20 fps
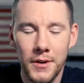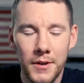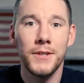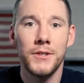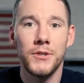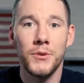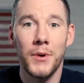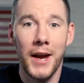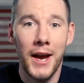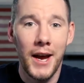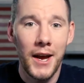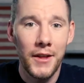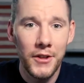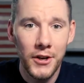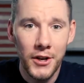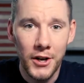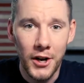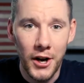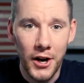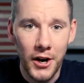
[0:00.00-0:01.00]
So I had the
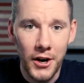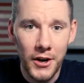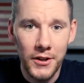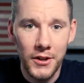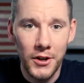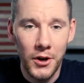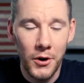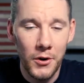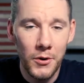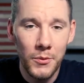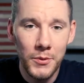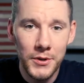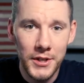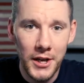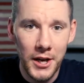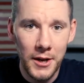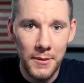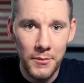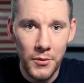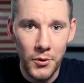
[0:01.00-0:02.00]
car, the owner was
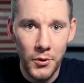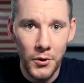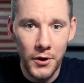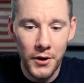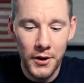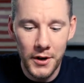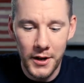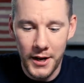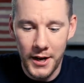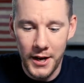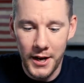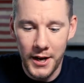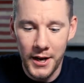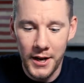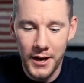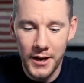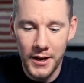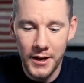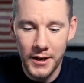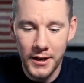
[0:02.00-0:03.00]
on board.
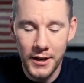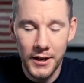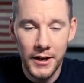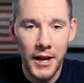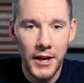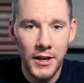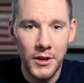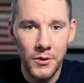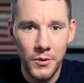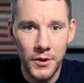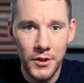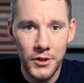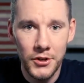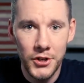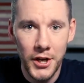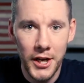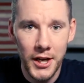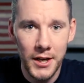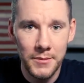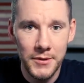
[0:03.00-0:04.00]
I connected with
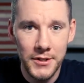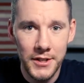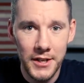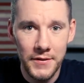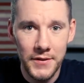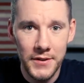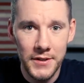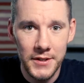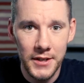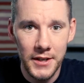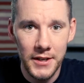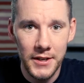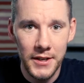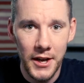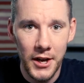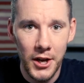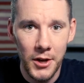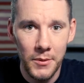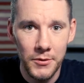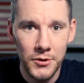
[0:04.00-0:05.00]
Jacob Stevenson to
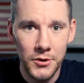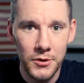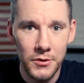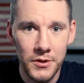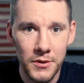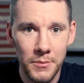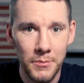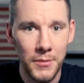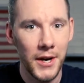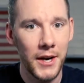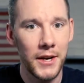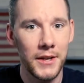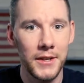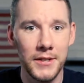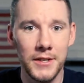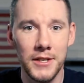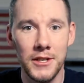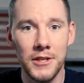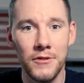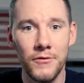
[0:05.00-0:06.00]
help shoot some behind the
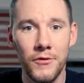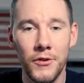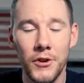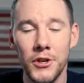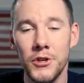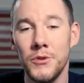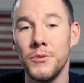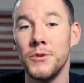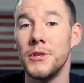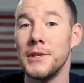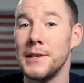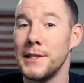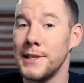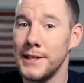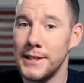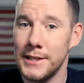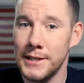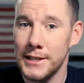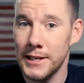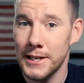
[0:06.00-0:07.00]
scenes footage, which you're gonna
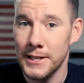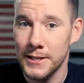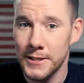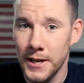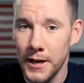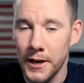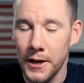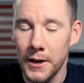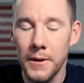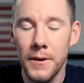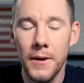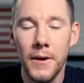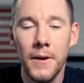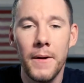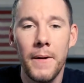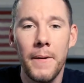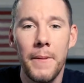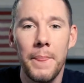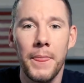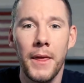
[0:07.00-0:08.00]
see in a second,
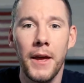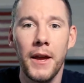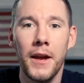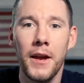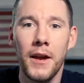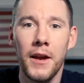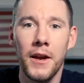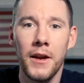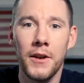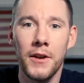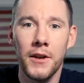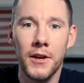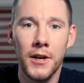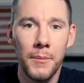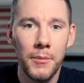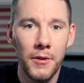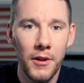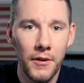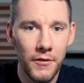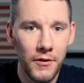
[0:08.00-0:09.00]
and a
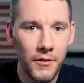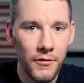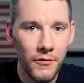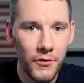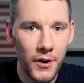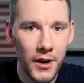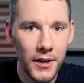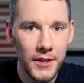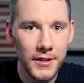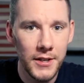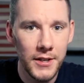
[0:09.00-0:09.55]
couple of other friends to